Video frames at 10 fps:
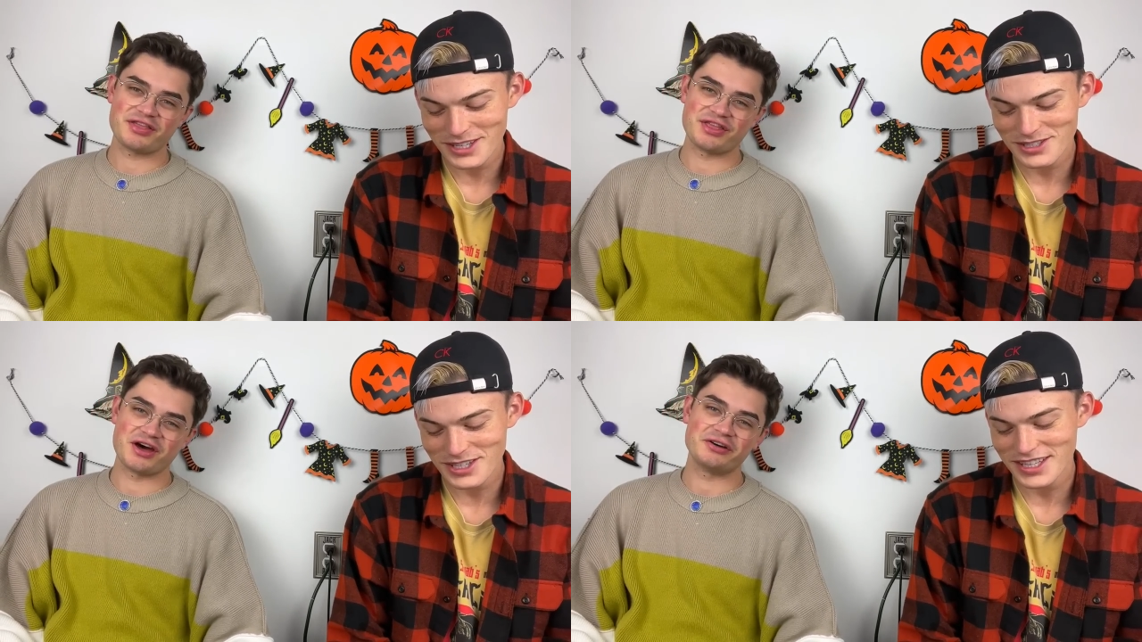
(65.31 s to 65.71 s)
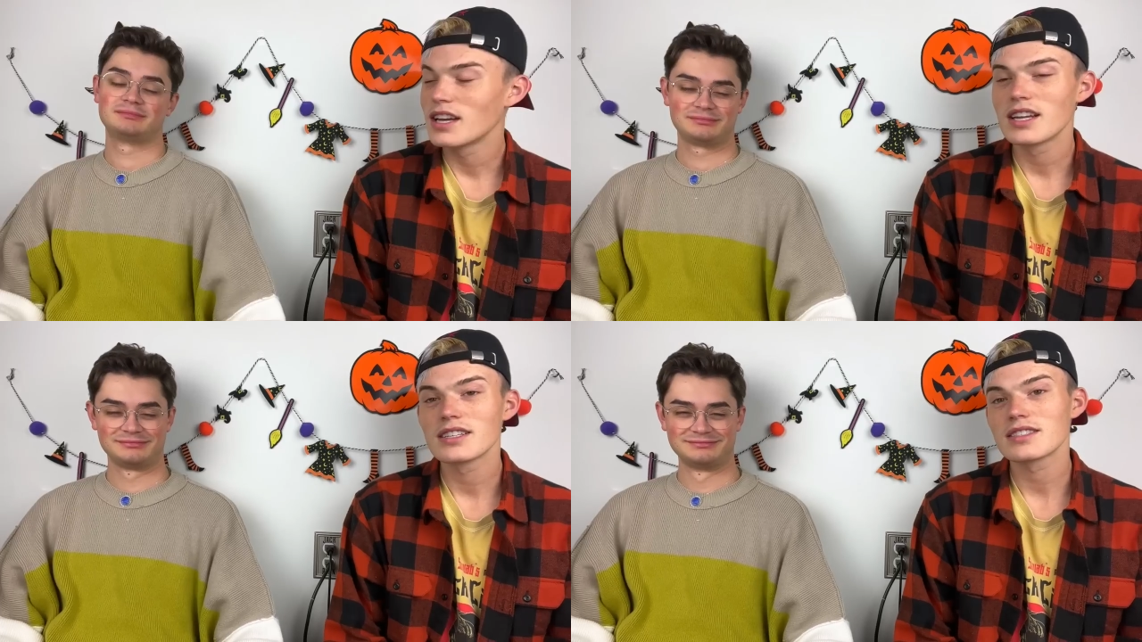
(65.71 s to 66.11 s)
Speaker 1: It's fun,
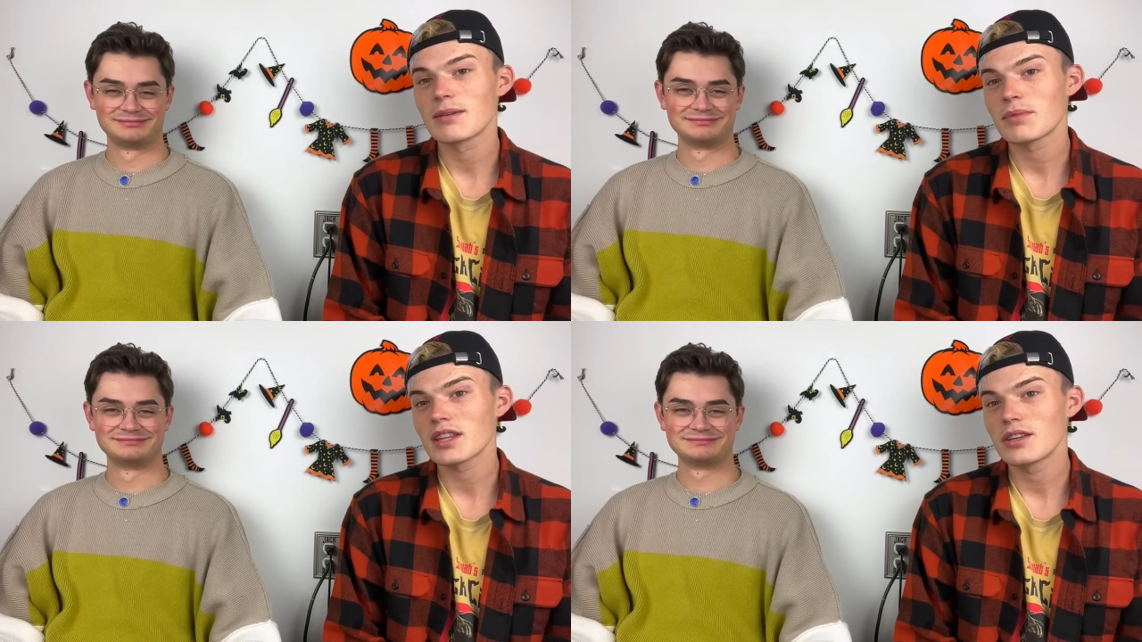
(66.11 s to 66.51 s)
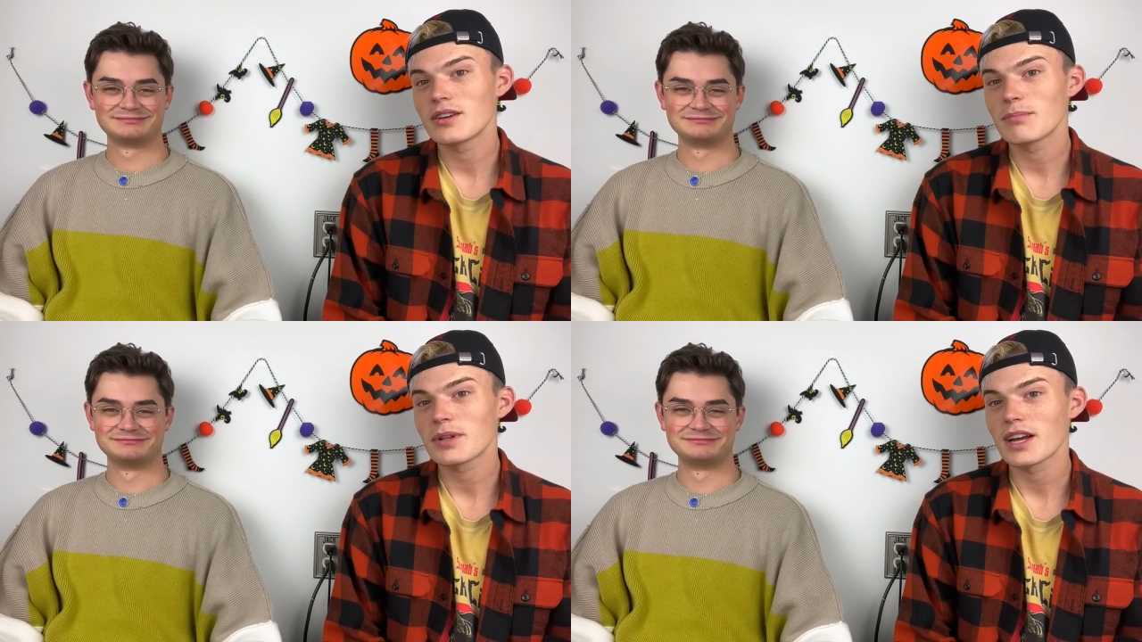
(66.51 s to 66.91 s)
though. It is something that you
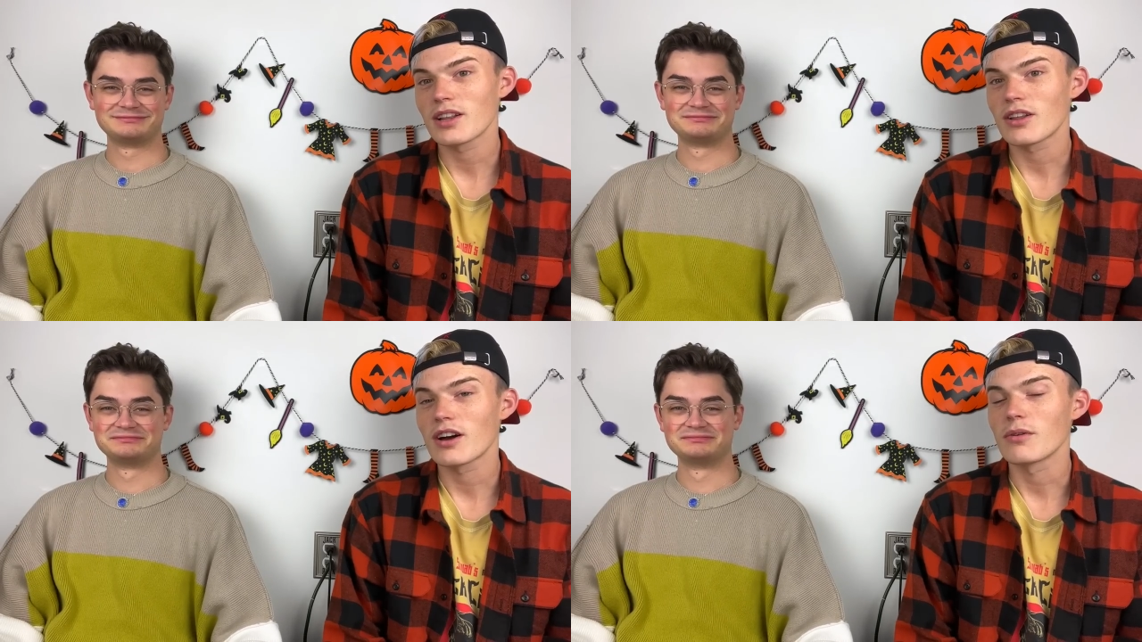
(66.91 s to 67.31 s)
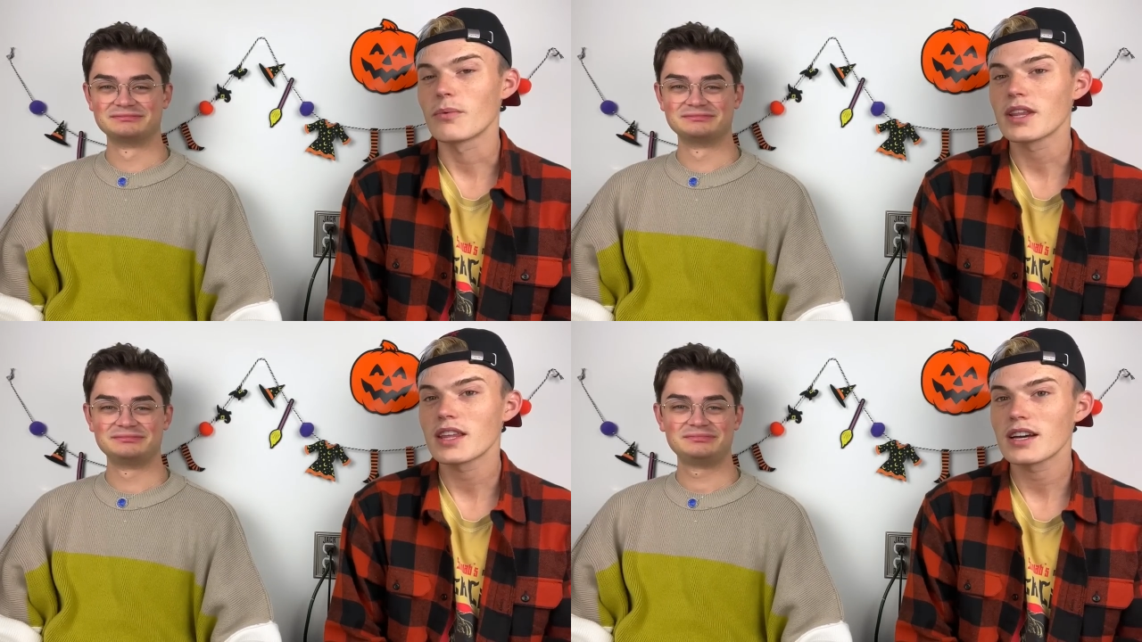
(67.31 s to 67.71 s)
can play along
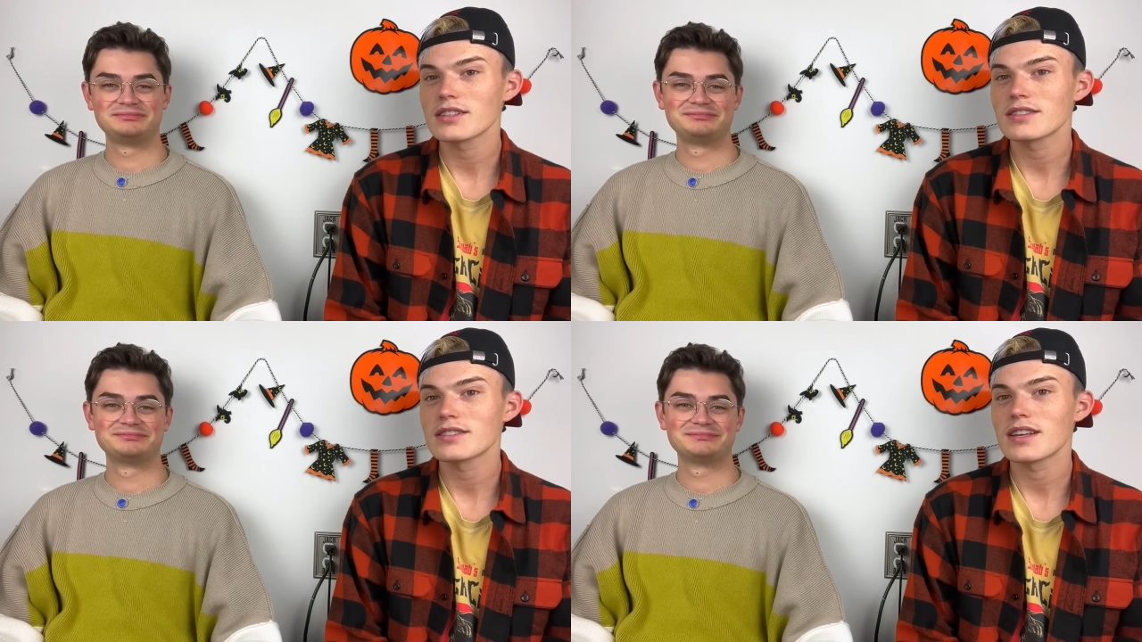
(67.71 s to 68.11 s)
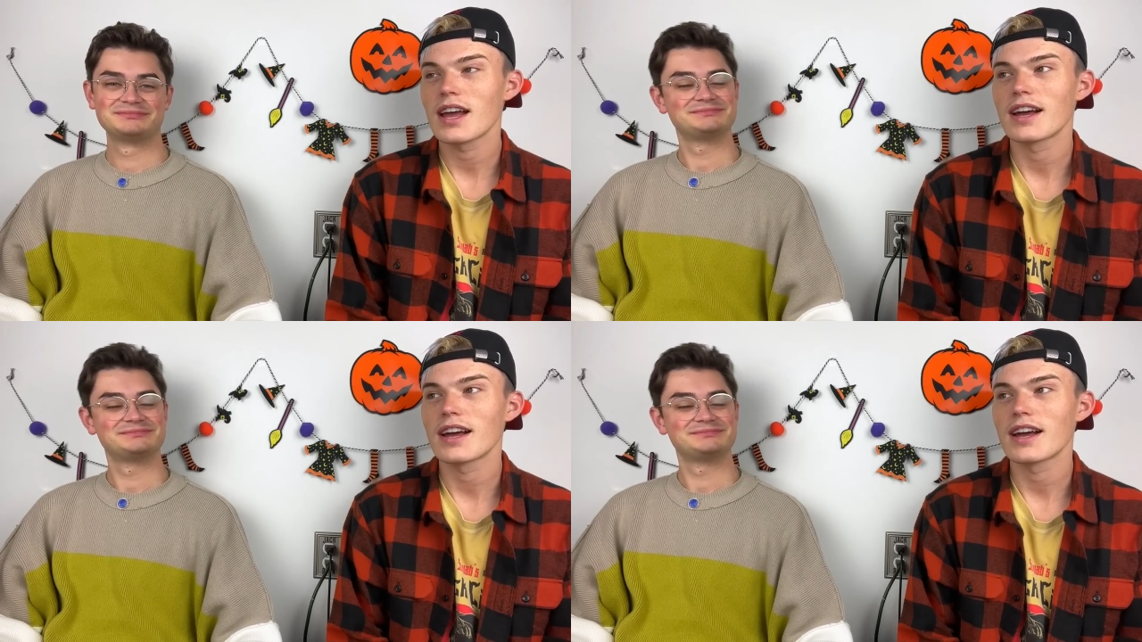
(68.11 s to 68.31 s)
with us.